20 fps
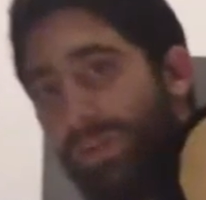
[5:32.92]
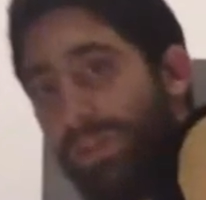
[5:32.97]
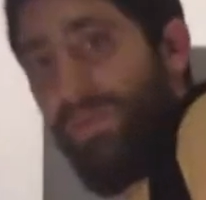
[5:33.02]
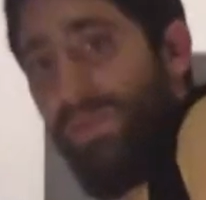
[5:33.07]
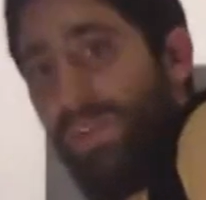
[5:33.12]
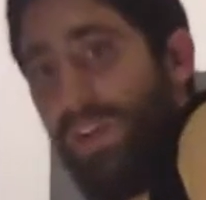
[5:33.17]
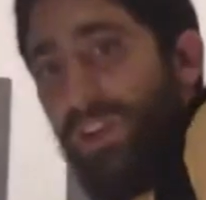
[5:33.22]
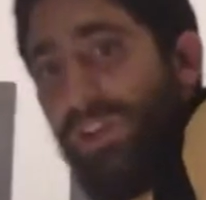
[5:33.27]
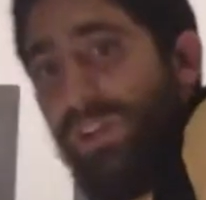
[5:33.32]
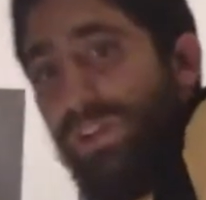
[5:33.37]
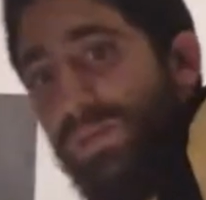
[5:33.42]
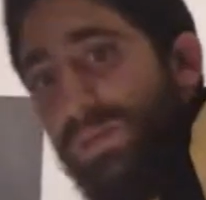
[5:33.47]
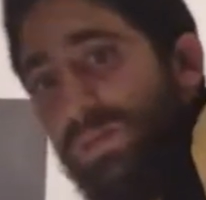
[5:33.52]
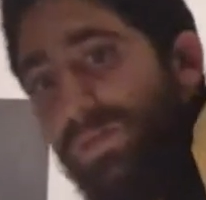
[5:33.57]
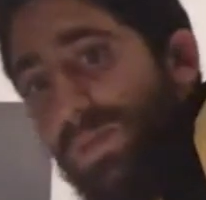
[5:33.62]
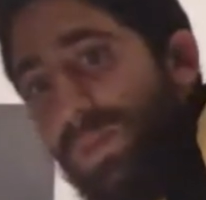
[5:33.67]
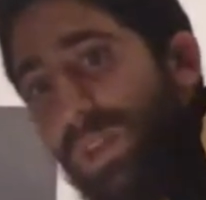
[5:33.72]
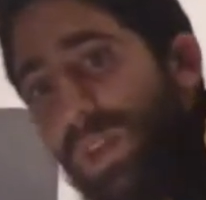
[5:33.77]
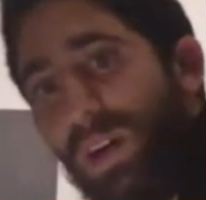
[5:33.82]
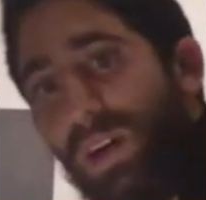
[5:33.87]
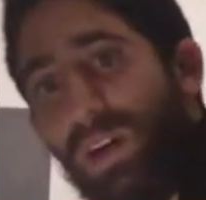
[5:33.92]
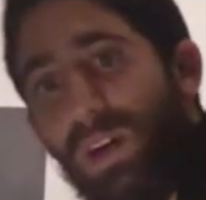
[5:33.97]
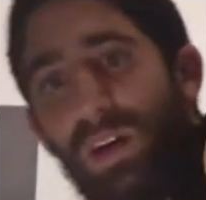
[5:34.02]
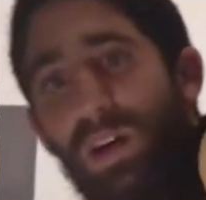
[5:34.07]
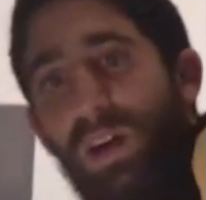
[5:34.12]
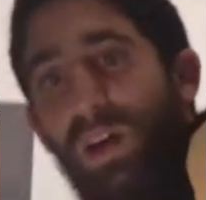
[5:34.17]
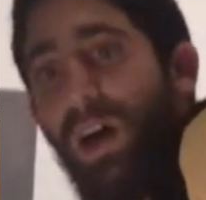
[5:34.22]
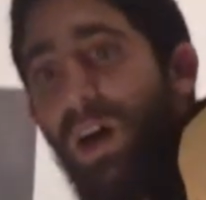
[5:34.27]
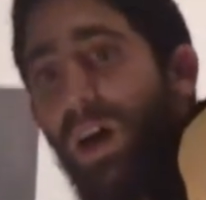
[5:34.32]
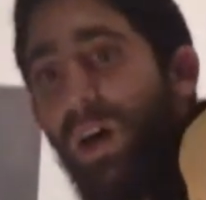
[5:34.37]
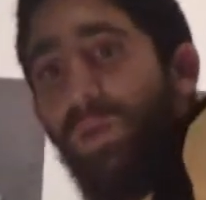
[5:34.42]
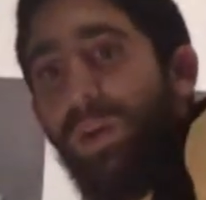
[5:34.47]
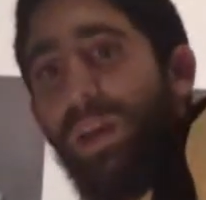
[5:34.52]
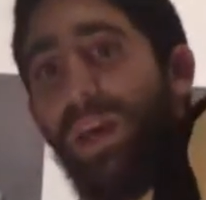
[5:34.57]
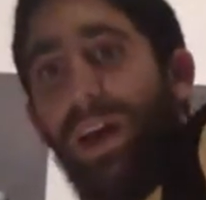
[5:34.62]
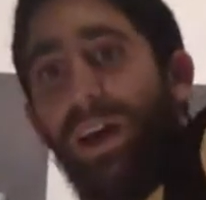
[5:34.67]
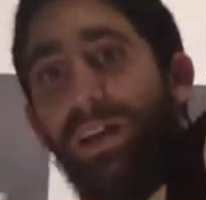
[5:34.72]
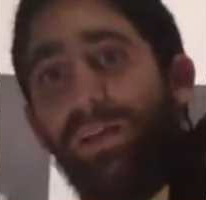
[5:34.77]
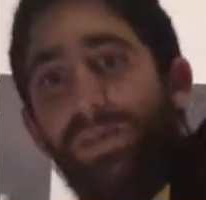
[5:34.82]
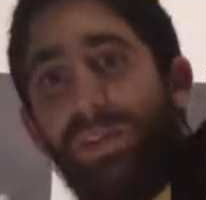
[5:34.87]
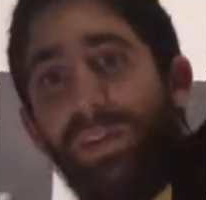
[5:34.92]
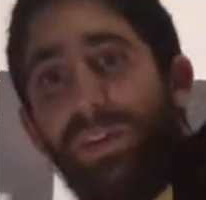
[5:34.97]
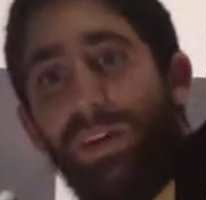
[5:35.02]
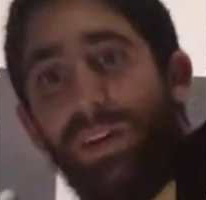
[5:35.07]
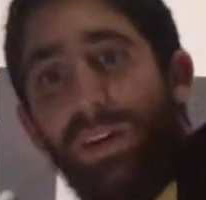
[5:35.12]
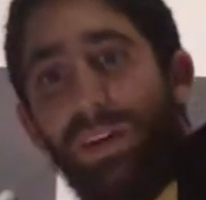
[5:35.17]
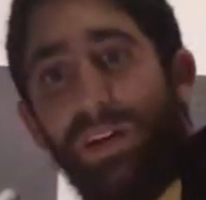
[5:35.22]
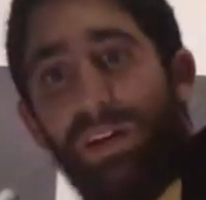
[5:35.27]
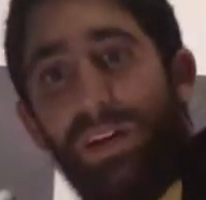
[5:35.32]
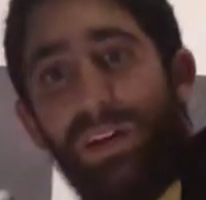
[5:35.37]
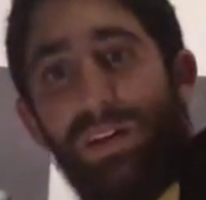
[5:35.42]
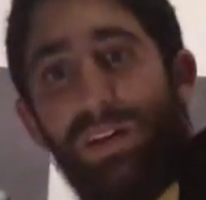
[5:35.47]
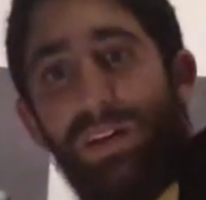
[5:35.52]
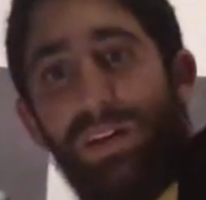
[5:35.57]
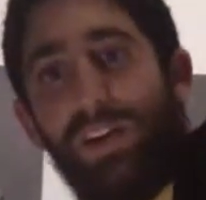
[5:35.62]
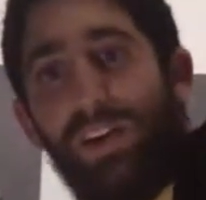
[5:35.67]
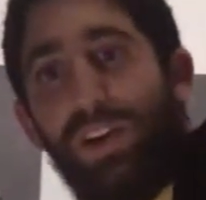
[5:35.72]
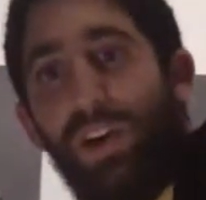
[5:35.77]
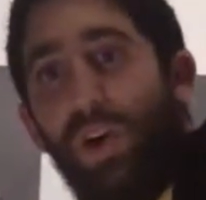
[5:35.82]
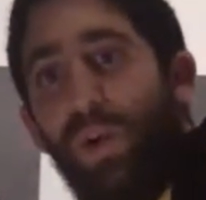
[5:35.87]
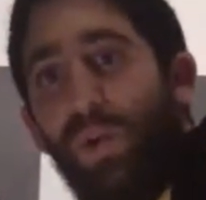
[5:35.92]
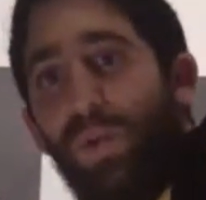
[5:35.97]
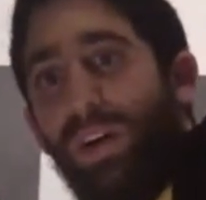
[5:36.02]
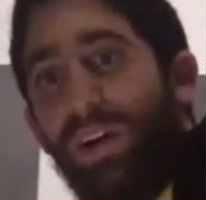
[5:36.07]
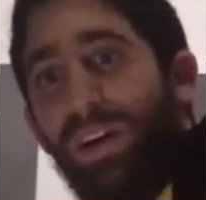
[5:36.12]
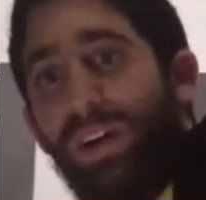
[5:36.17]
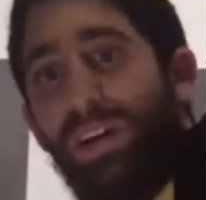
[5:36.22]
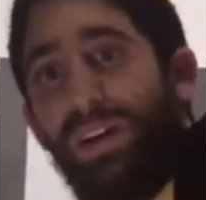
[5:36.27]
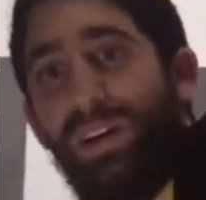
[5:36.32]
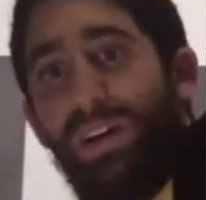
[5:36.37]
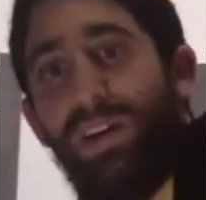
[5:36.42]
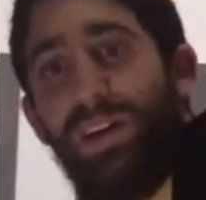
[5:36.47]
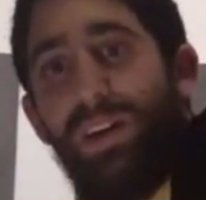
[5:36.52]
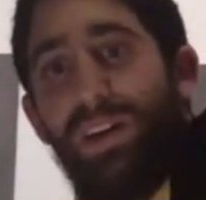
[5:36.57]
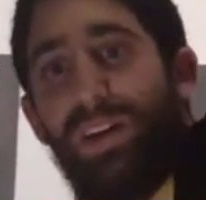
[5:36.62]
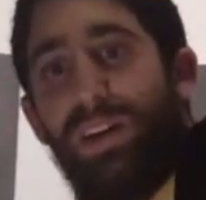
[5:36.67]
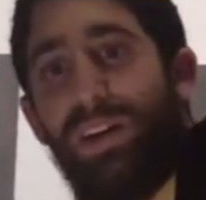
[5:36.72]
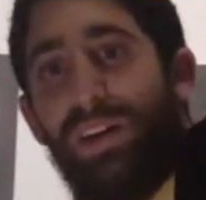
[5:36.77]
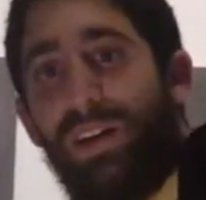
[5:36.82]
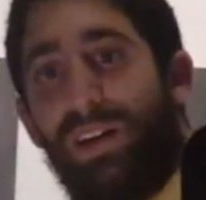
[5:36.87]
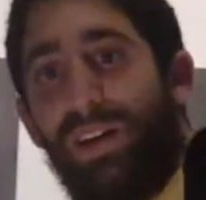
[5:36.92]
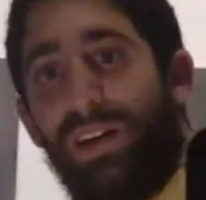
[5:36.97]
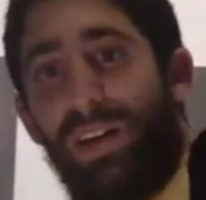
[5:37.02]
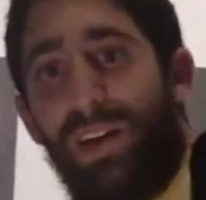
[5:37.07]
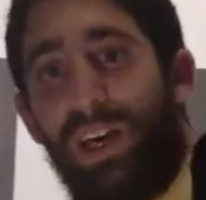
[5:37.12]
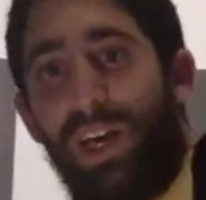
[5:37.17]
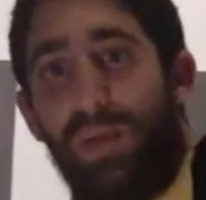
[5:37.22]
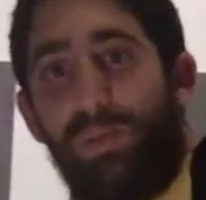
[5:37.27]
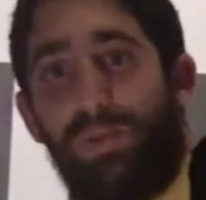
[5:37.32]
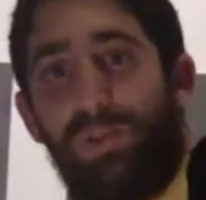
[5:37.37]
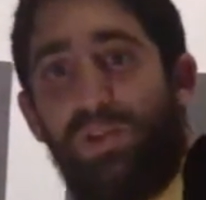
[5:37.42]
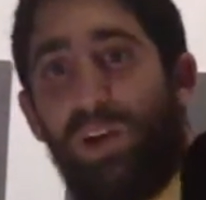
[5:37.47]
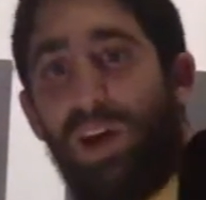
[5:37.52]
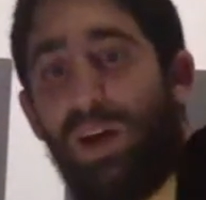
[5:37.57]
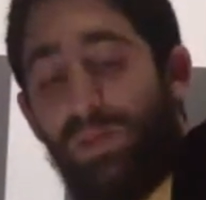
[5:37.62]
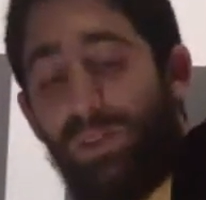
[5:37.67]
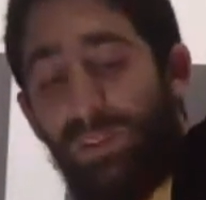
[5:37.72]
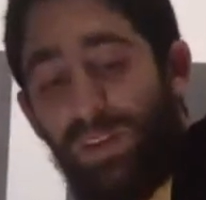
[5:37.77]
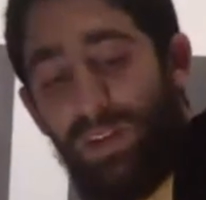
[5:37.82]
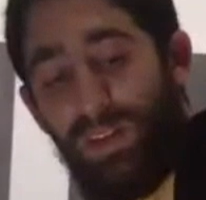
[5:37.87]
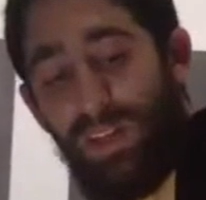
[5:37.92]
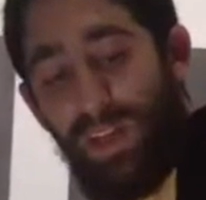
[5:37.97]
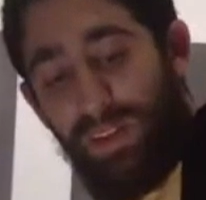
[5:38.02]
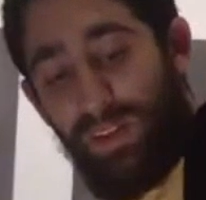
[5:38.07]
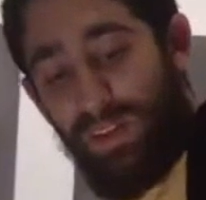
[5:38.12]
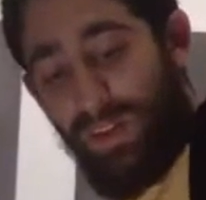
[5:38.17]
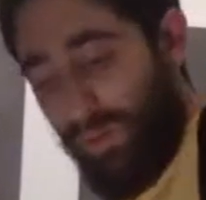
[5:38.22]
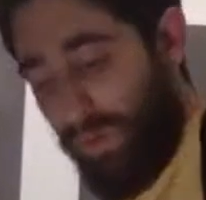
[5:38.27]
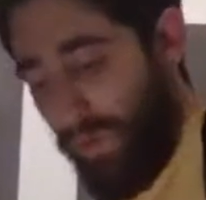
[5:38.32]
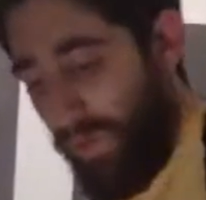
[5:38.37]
of the features, we have the known hip straps. That's number